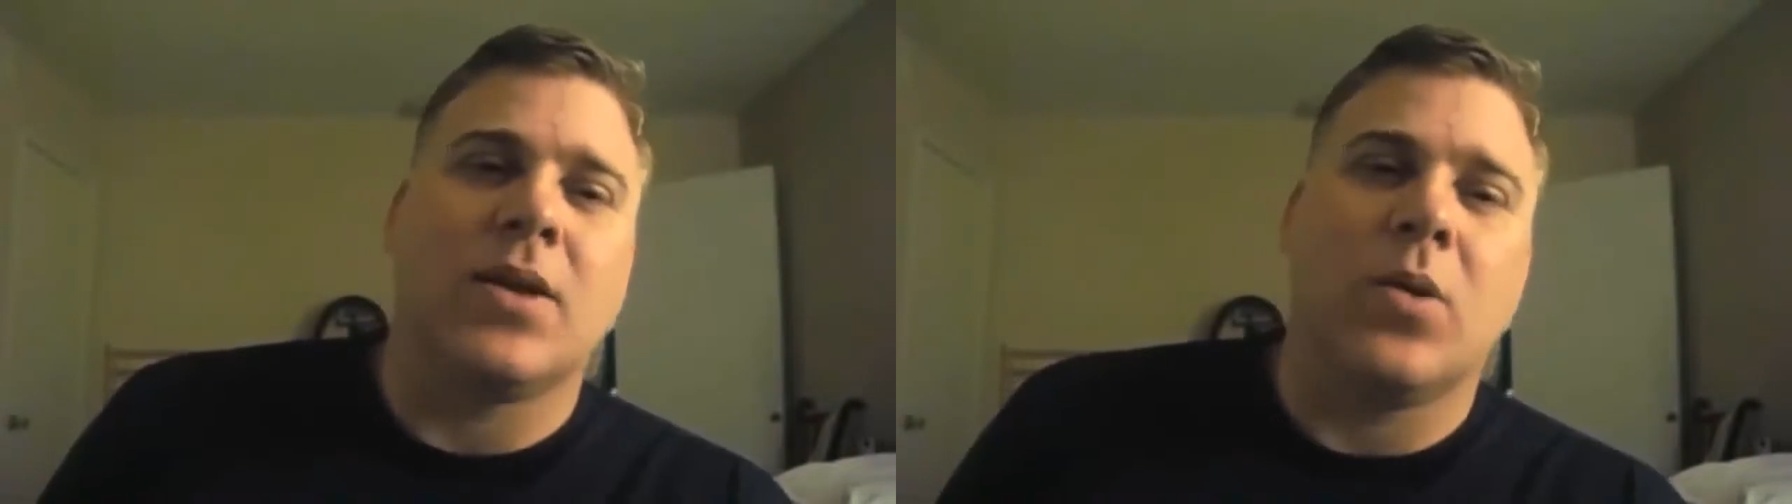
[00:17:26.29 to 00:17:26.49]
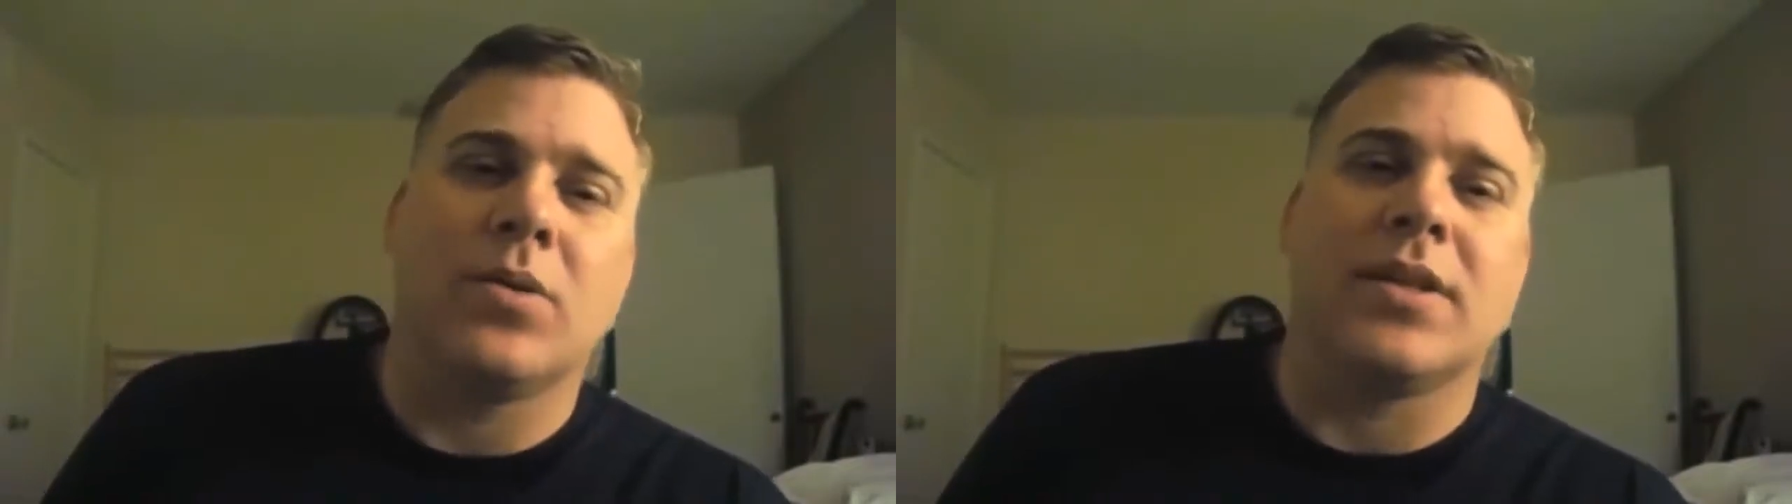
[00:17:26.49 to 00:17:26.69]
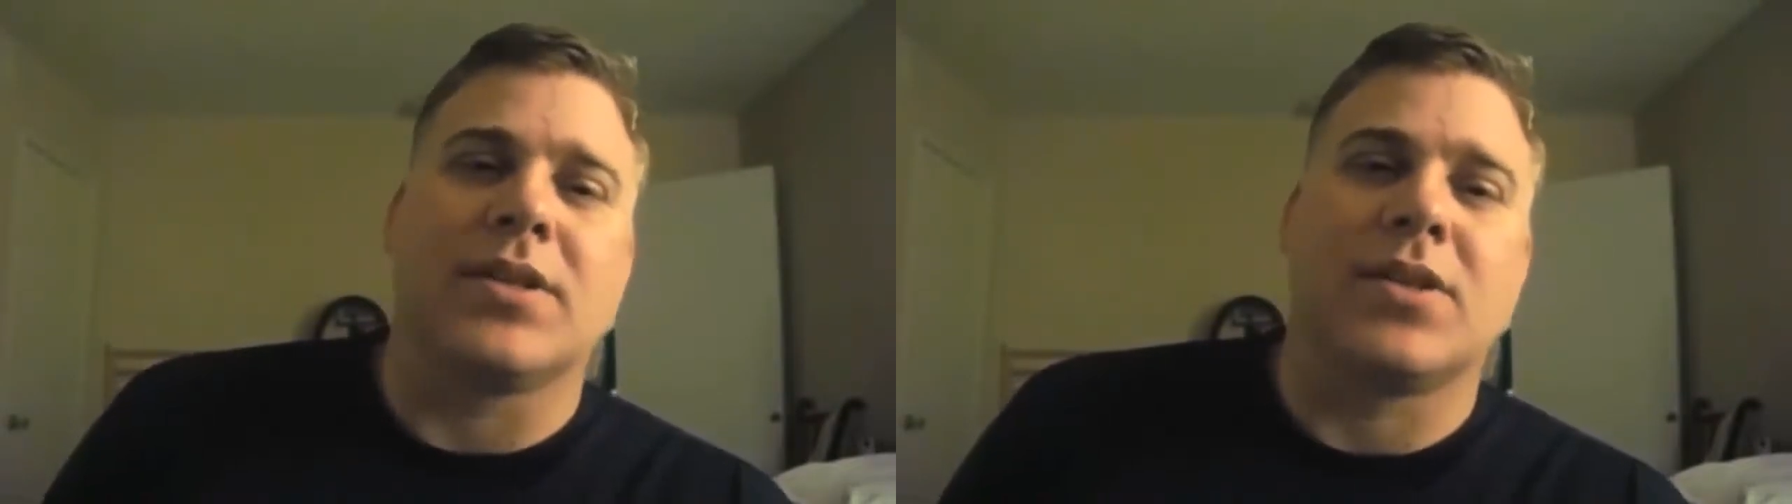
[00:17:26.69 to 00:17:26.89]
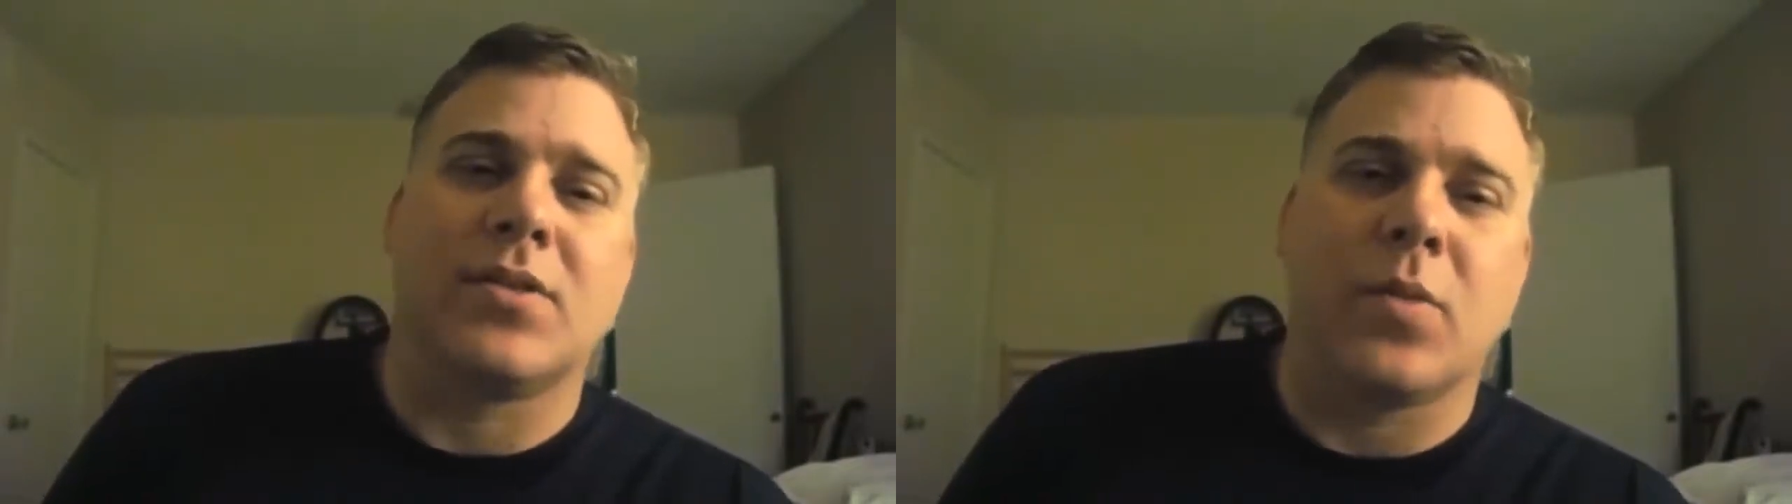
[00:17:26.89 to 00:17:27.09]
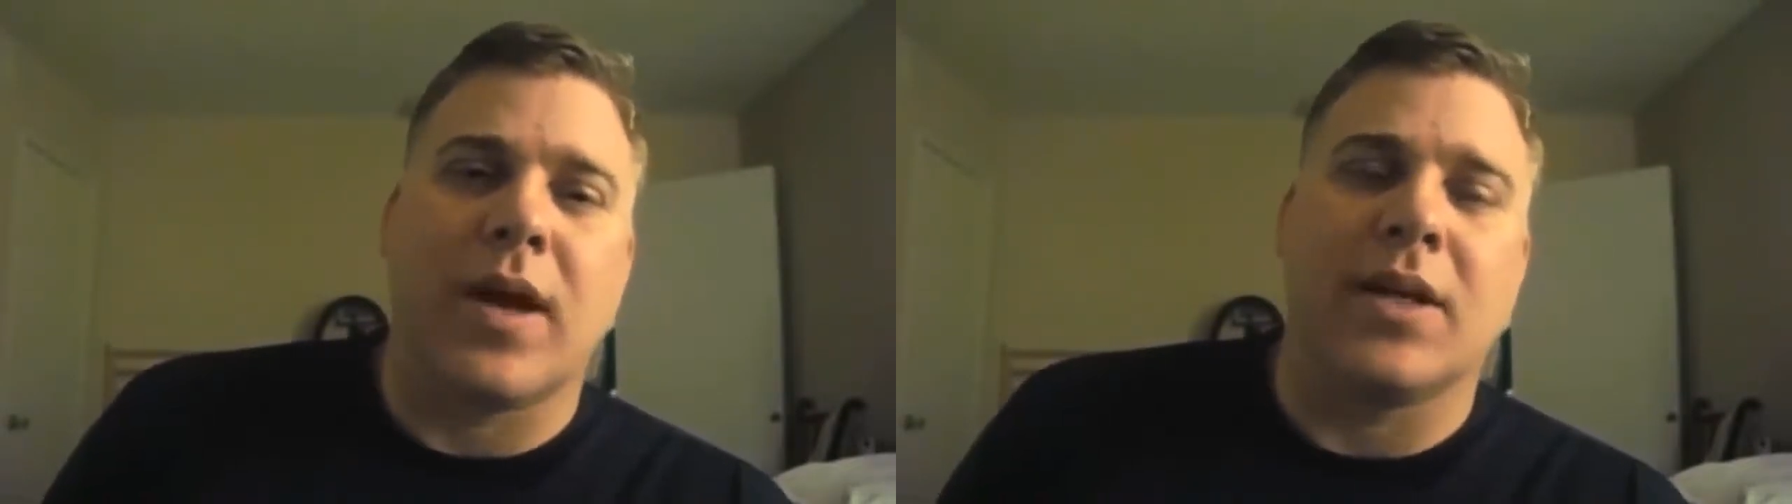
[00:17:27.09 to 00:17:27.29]

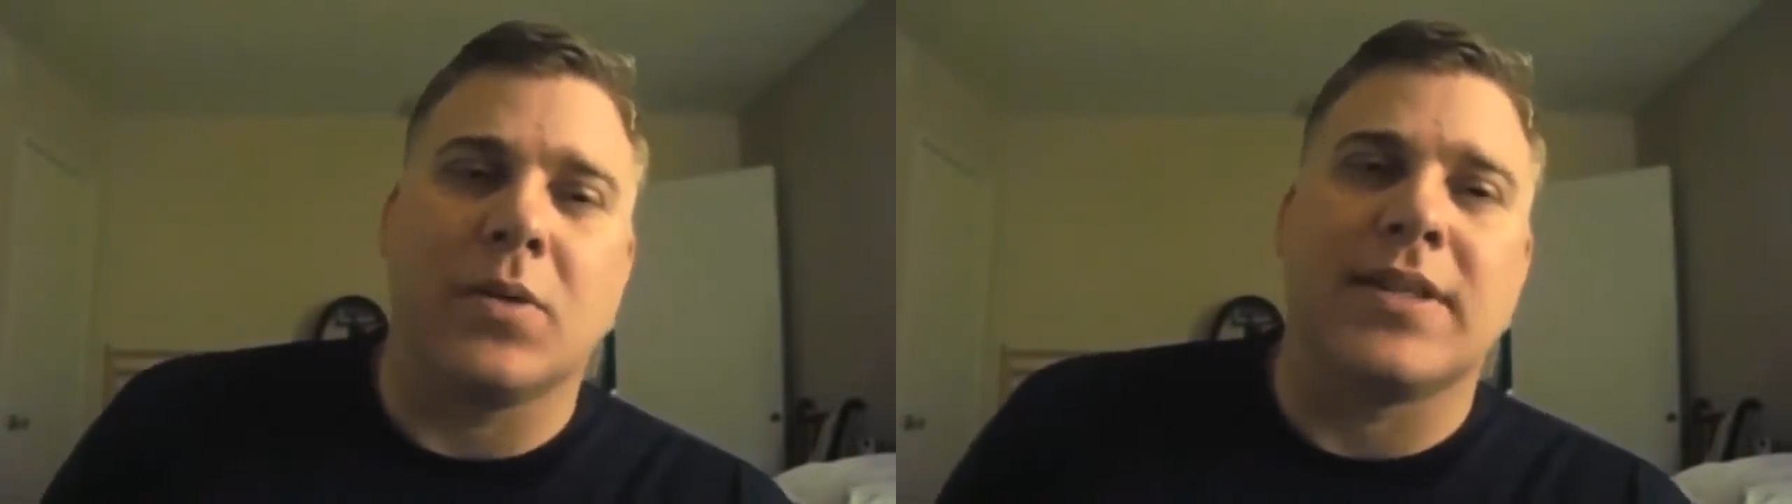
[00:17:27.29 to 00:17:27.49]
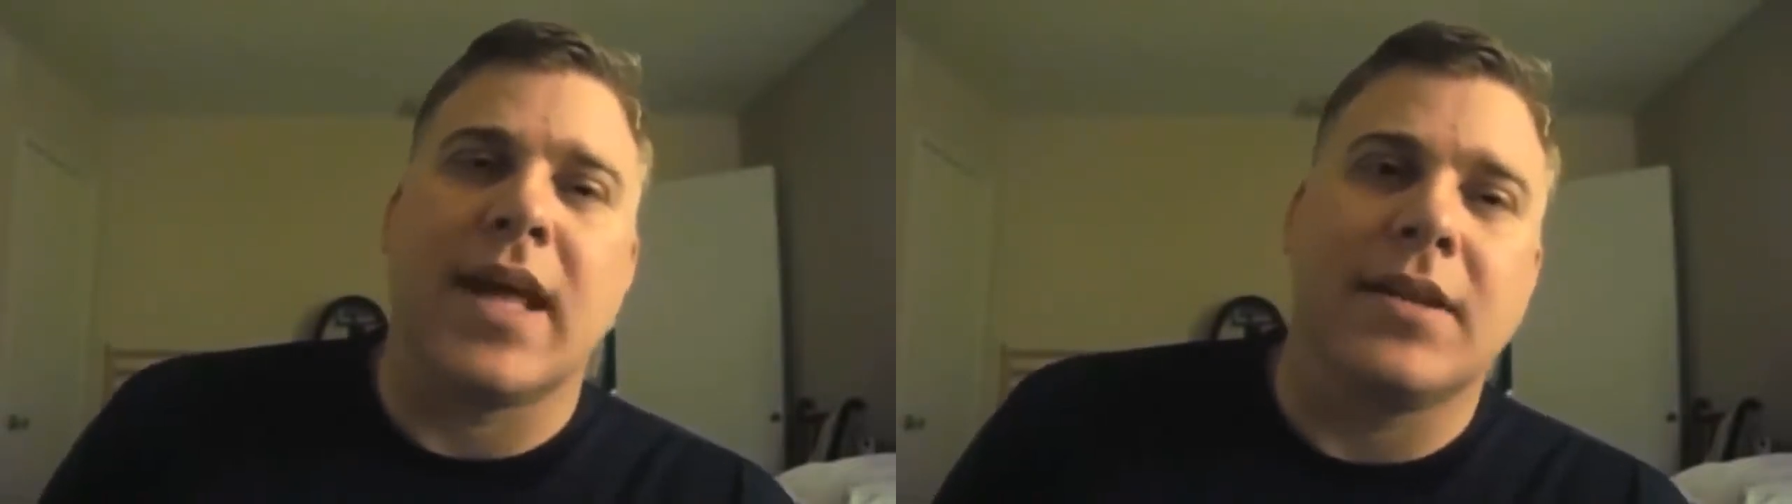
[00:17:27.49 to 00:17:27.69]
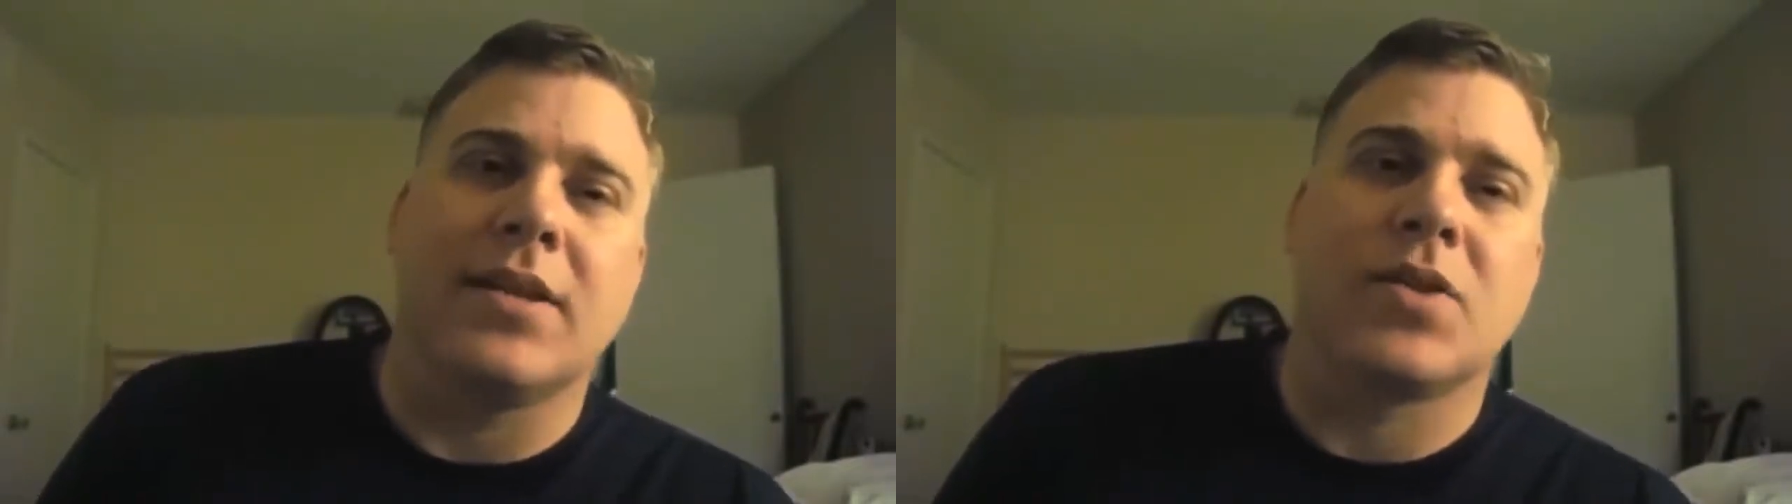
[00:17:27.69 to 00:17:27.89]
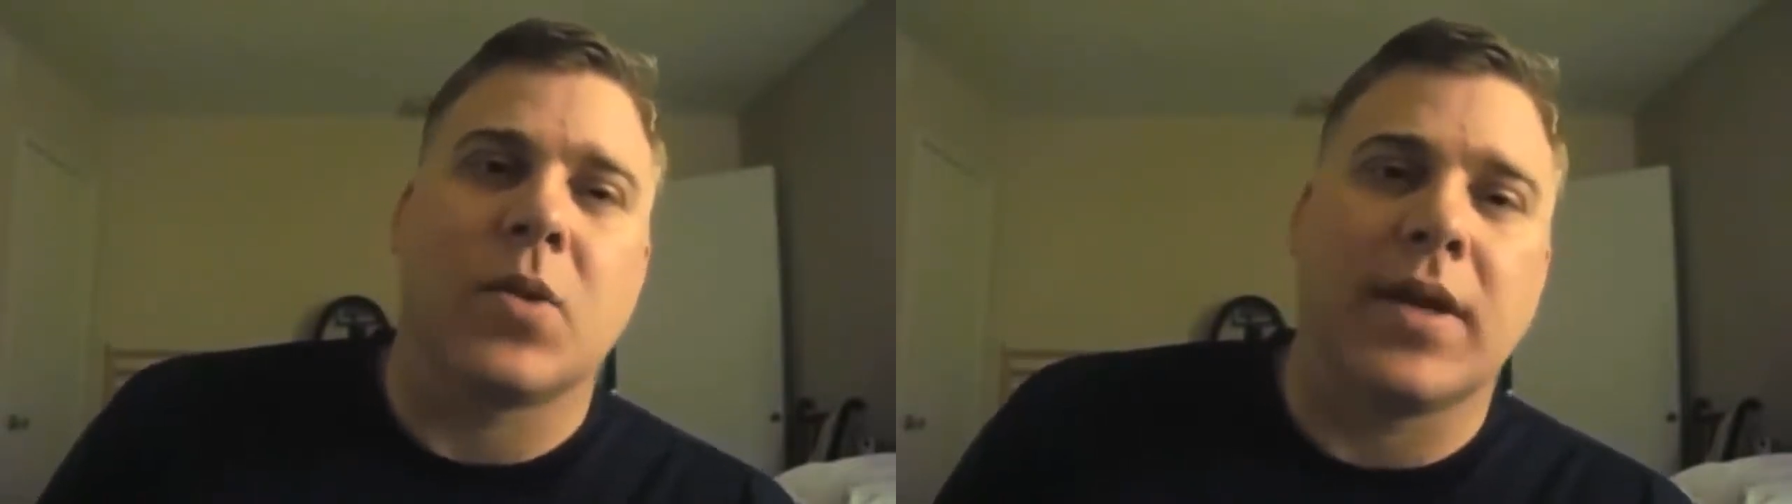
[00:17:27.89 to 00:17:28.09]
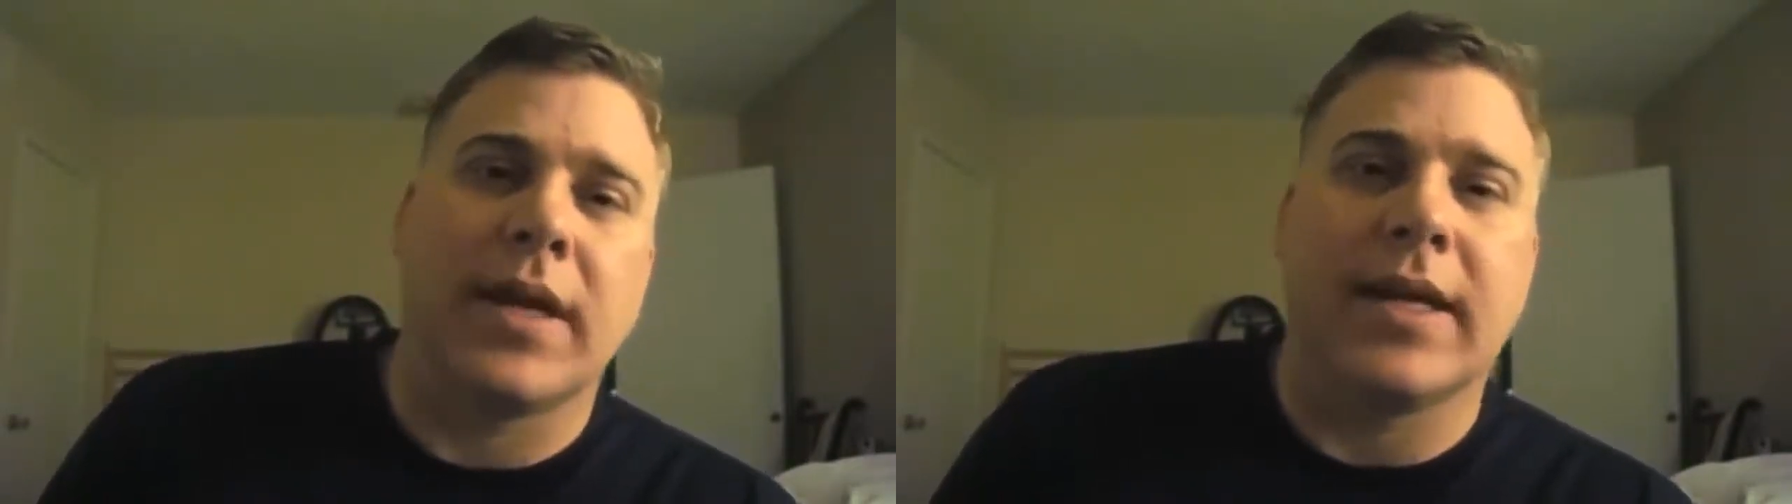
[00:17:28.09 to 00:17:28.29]
was telling this story,